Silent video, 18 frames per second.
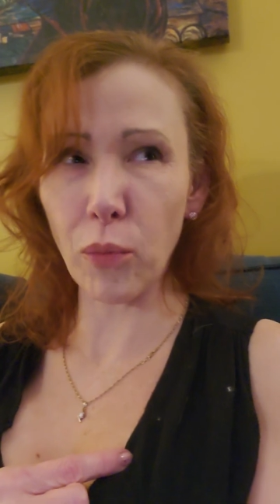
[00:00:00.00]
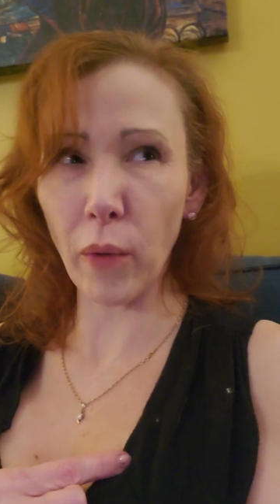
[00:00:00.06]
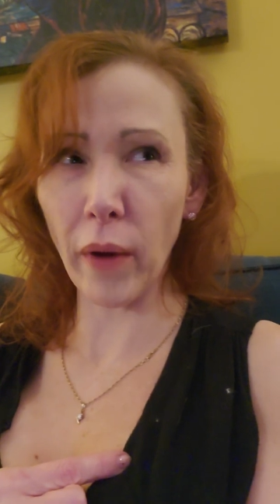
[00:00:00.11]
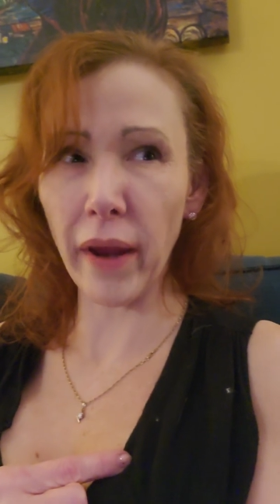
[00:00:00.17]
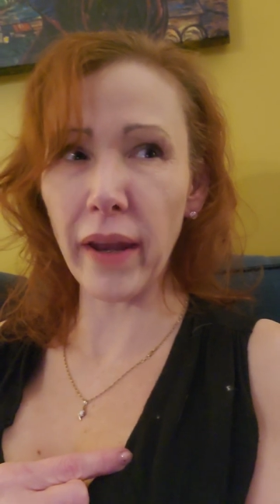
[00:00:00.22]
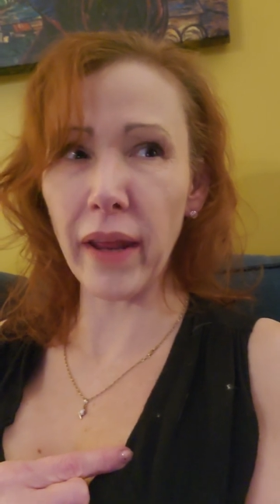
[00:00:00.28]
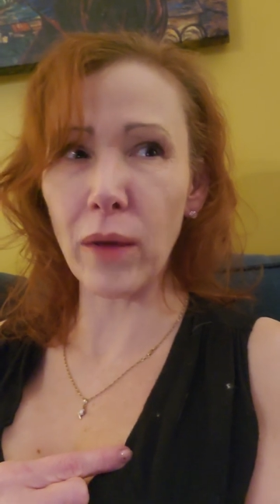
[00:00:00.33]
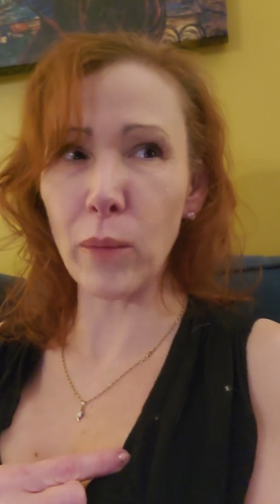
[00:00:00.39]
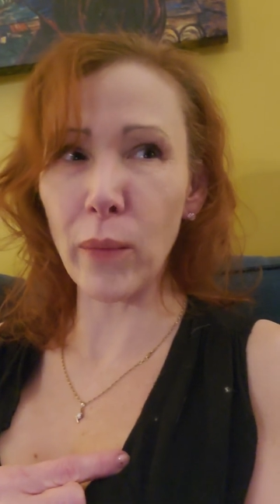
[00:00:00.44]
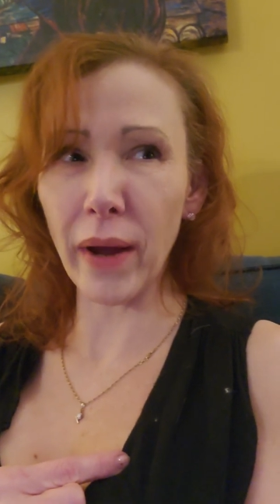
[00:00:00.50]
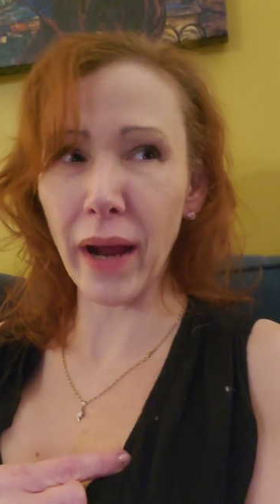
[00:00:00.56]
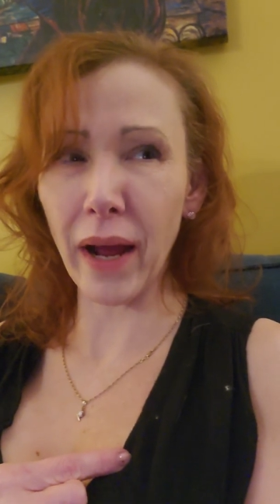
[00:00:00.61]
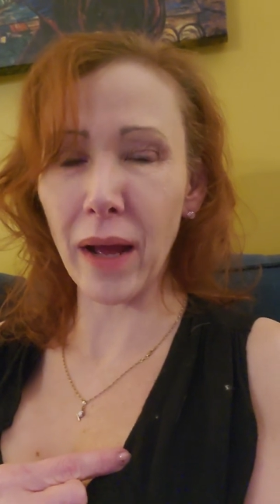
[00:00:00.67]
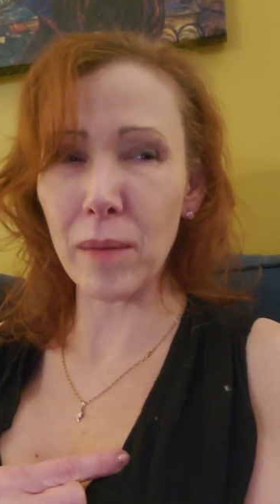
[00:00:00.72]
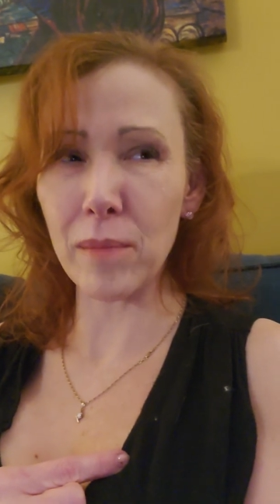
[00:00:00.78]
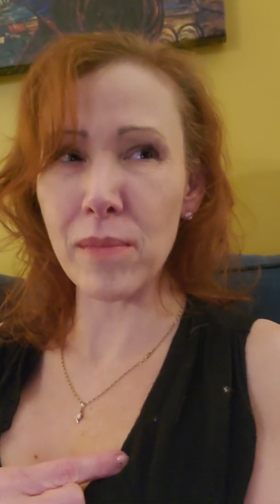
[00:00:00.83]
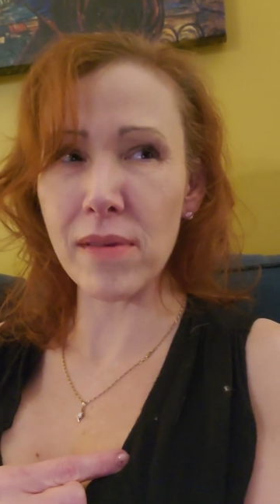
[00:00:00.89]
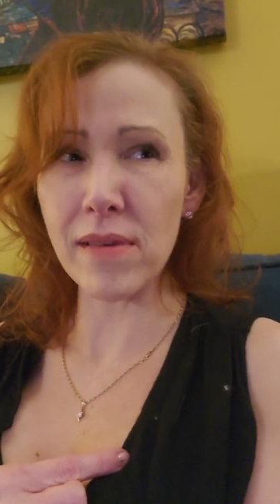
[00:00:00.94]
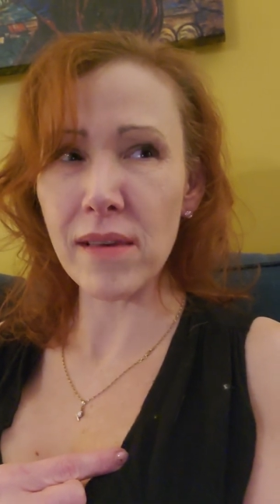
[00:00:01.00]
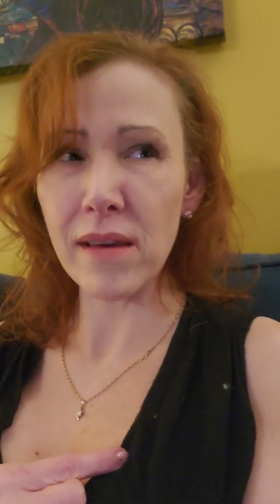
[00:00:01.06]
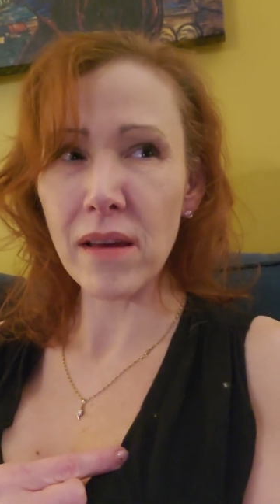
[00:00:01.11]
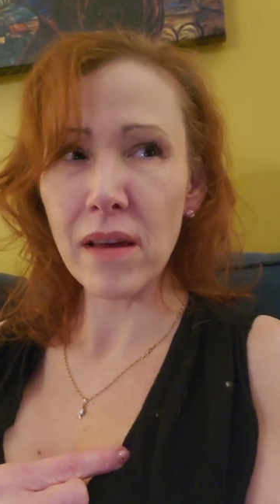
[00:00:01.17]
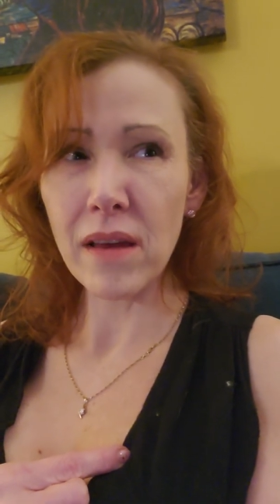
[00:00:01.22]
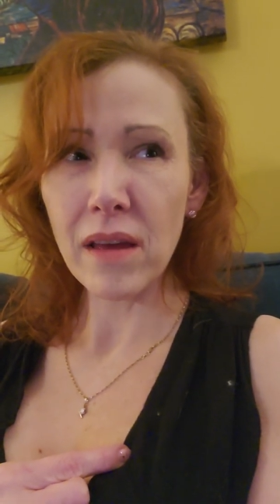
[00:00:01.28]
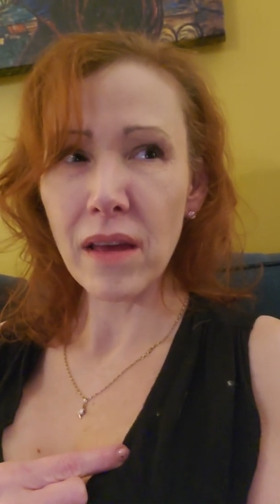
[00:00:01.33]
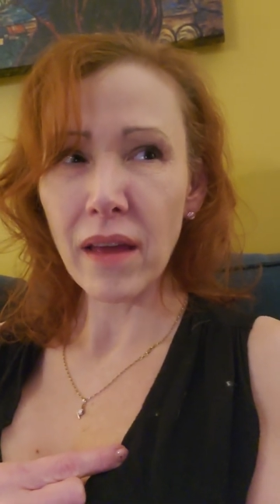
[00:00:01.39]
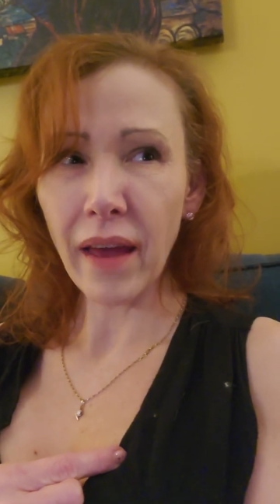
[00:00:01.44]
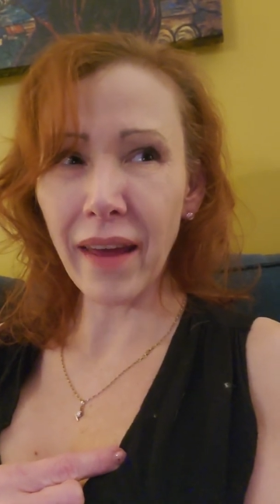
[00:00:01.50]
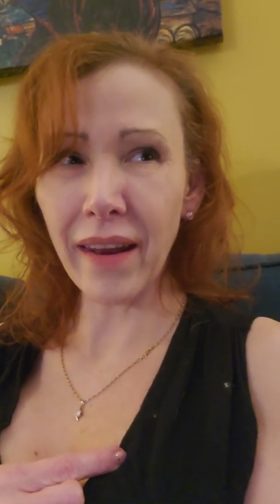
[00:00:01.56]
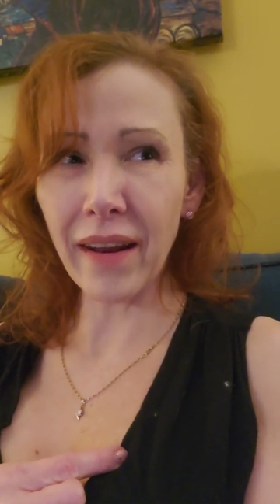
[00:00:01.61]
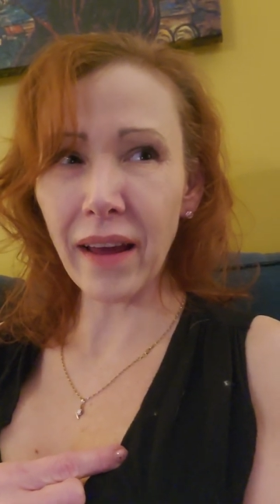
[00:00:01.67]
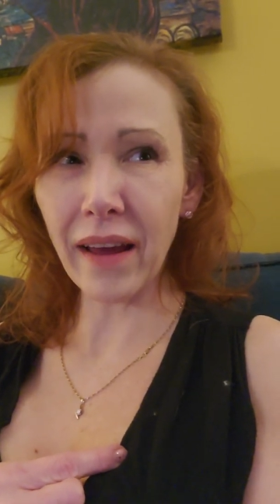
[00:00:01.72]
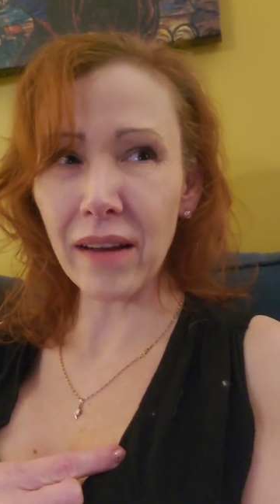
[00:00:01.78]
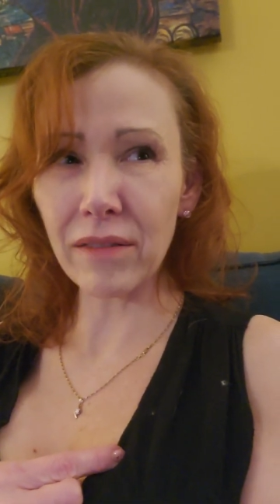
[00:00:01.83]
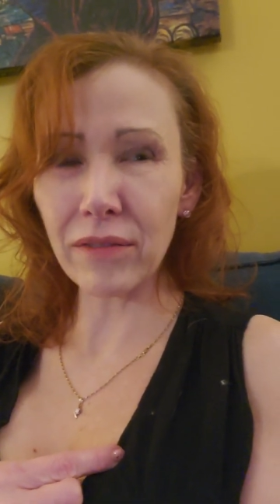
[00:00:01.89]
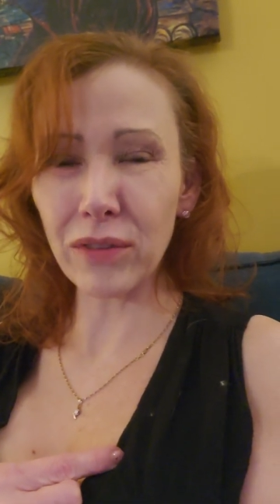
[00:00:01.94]
writing what comes and it
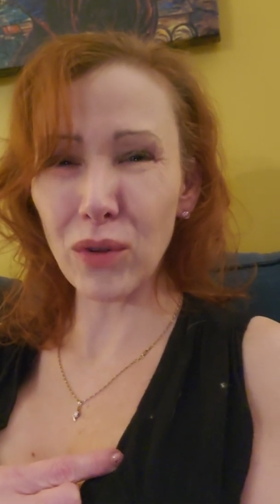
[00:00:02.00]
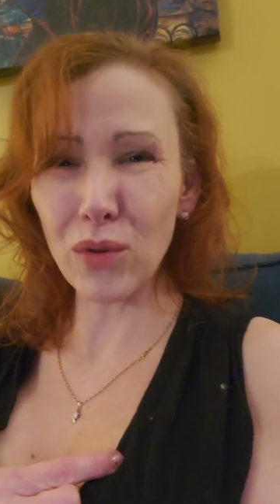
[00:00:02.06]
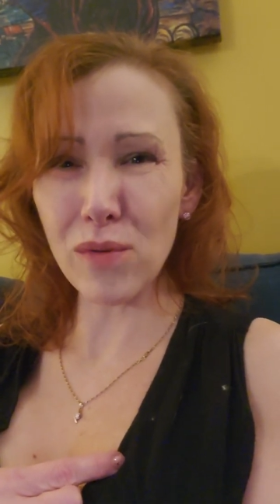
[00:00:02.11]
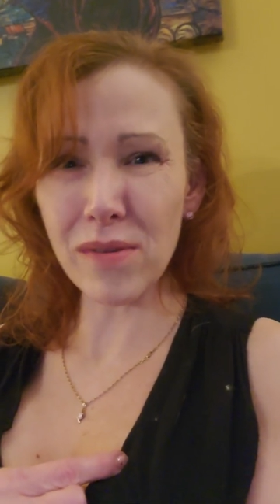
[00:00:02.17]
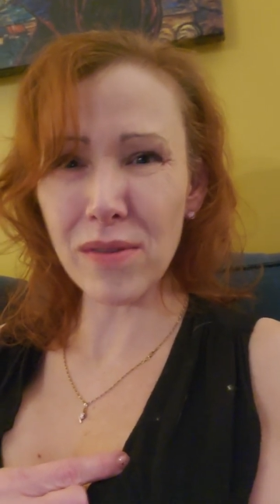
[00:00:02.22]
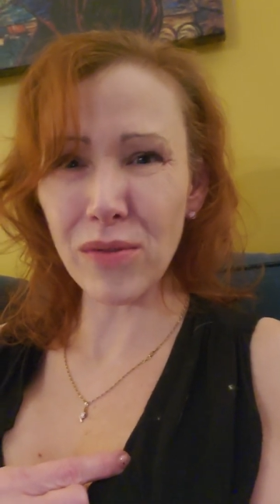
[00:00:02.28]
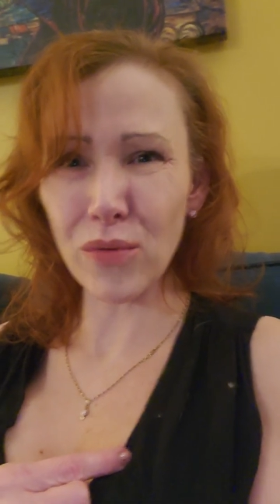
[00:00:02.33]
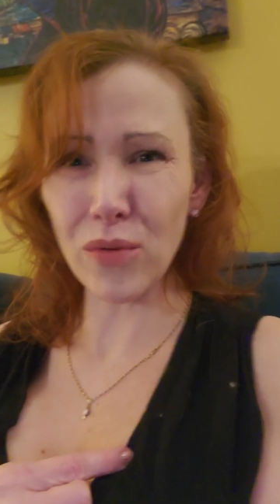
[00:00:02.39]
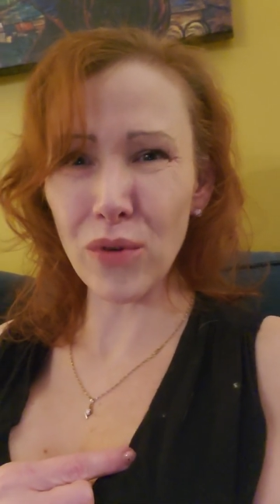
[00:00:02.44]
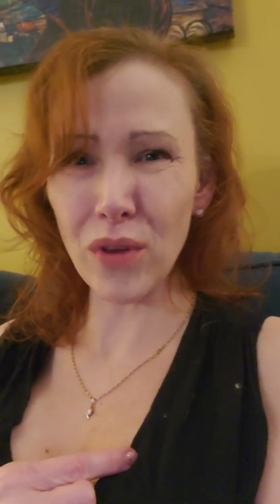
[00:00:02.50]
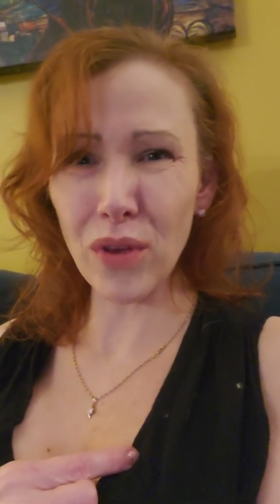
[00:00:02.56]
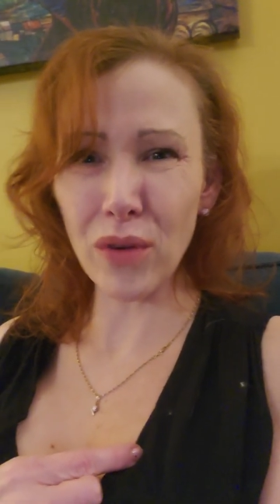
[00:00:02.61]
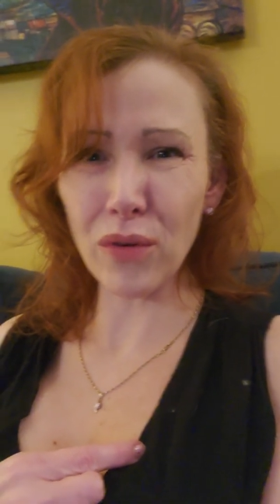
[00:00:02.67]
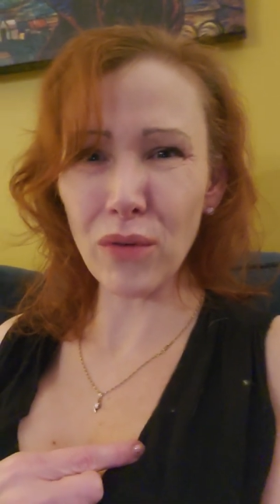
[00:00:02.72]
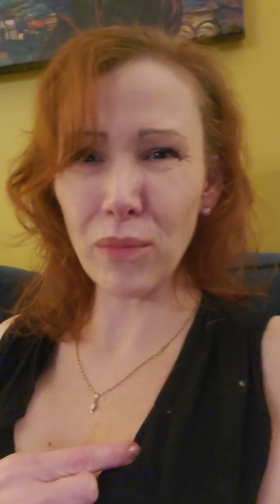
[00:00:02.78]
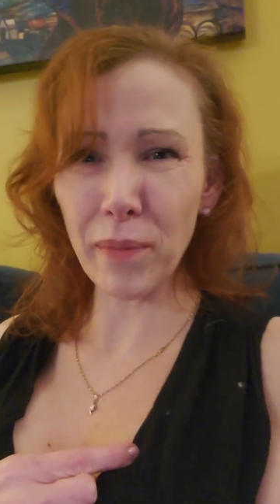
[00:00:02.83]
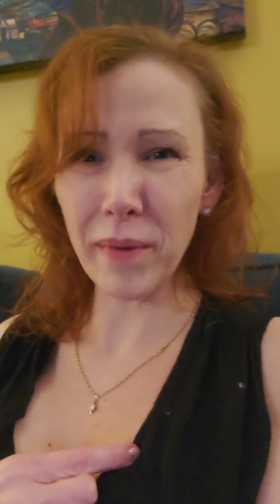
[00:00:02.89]
kind of flows through you.